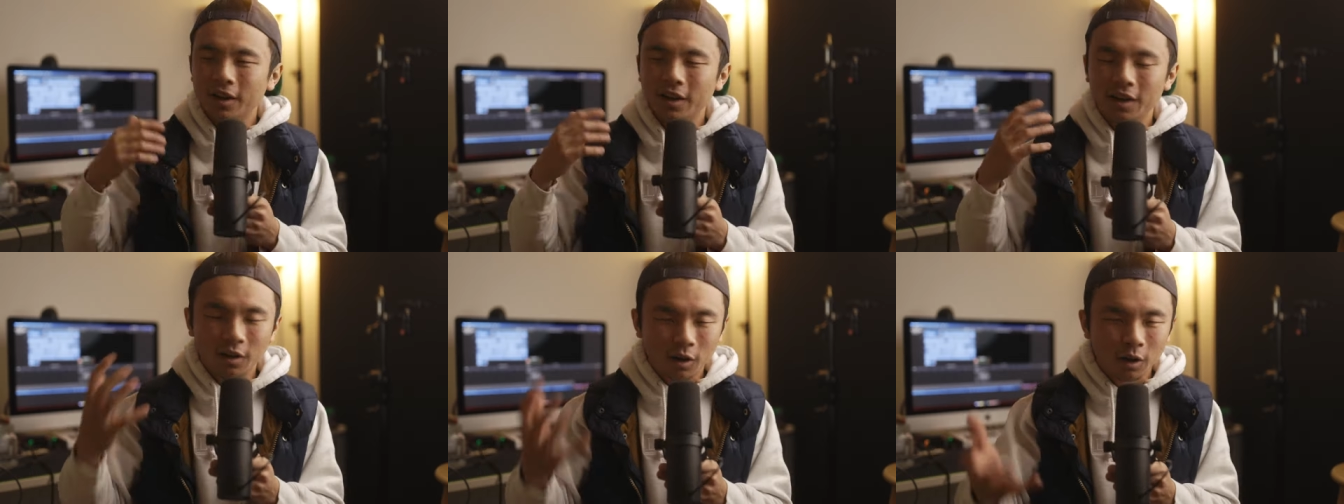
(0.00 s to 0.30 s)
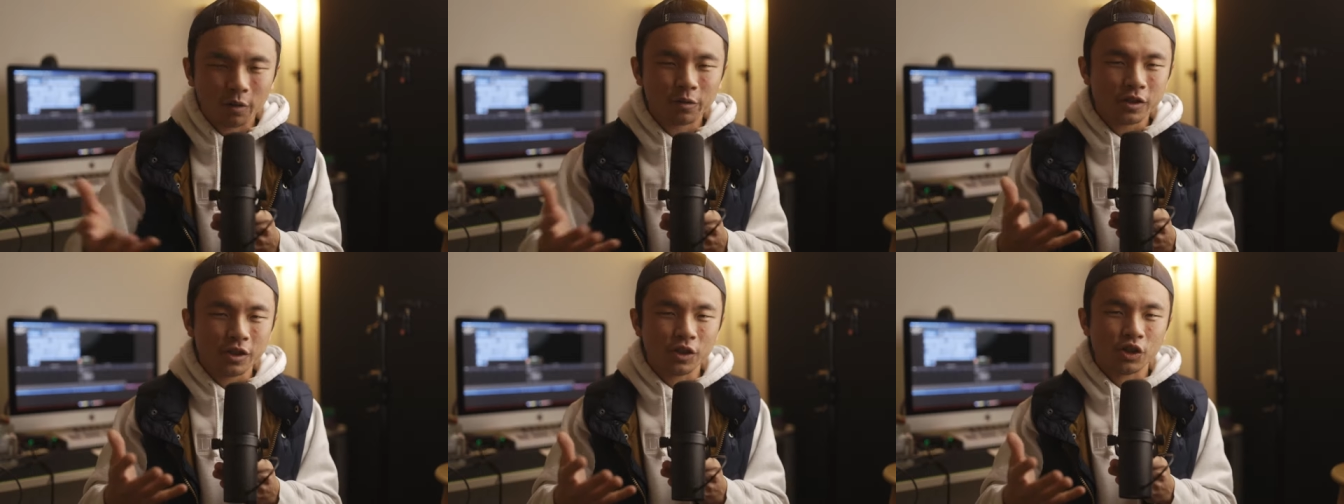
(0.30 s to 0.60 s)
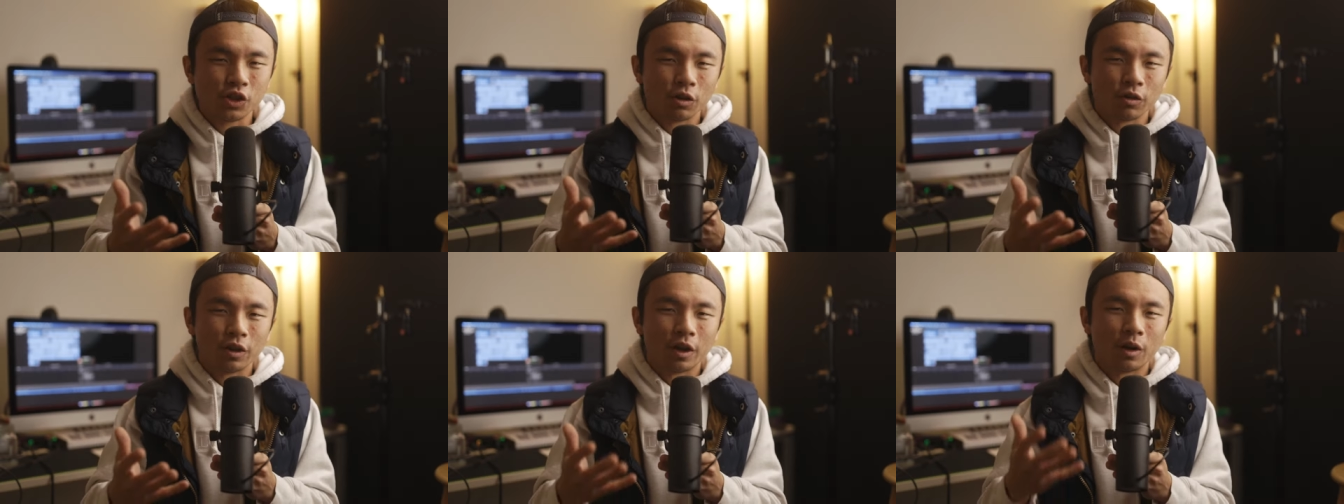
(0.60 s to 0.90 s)
I obviously
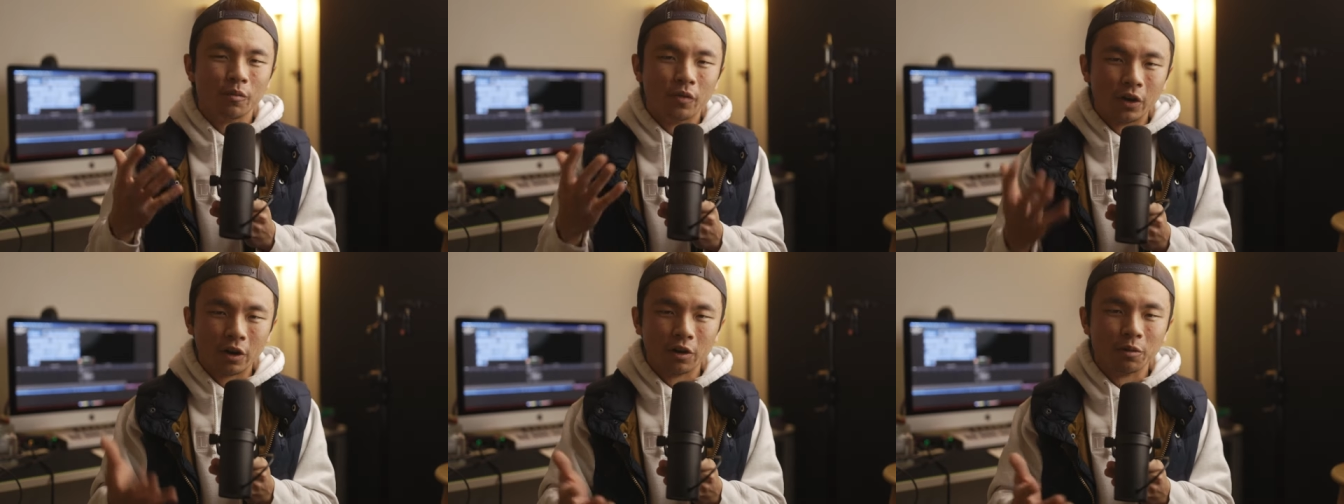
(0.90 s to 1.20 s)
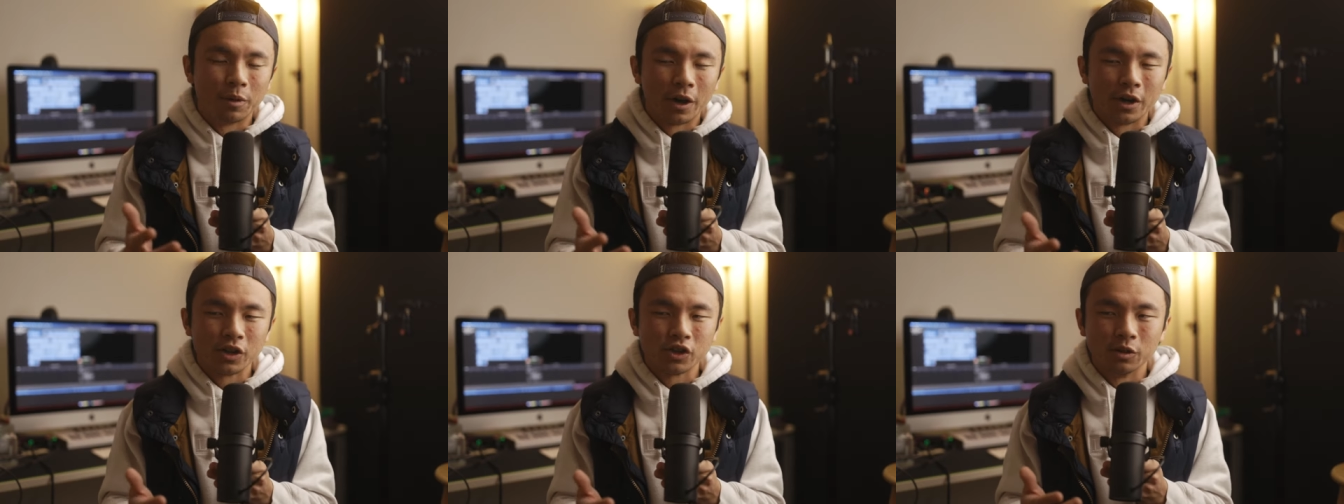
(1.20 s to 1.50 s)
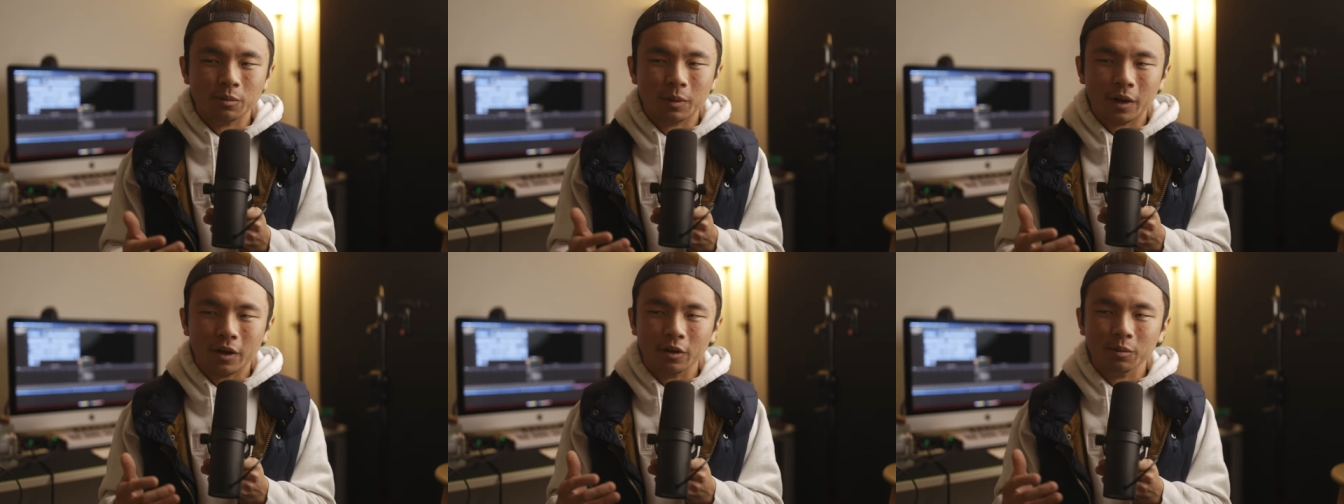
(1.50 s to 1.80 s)
show that I'm very
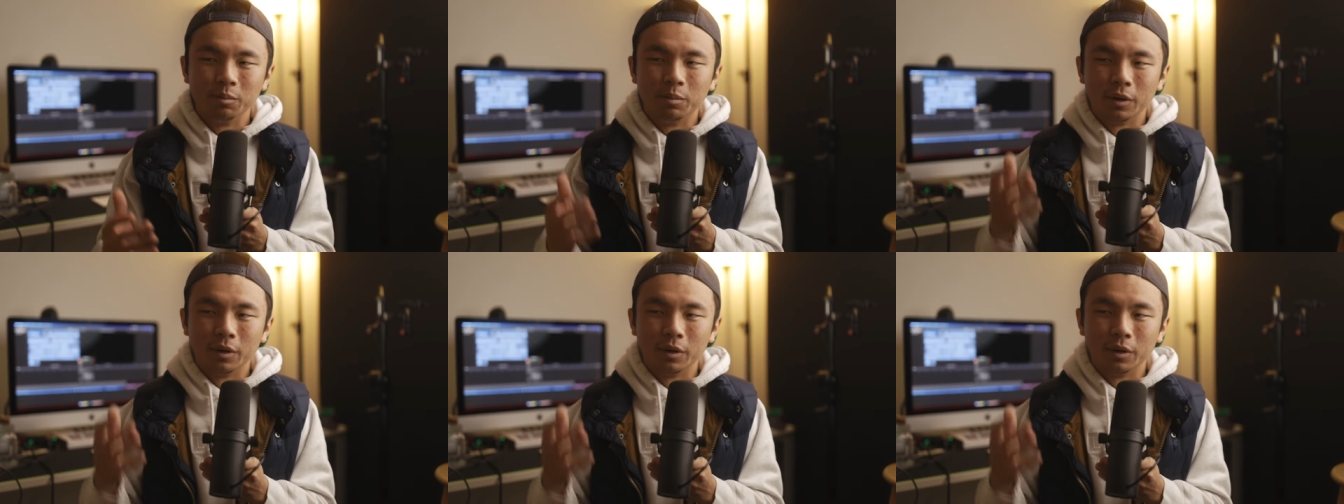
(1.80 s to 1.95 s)
passionate about it,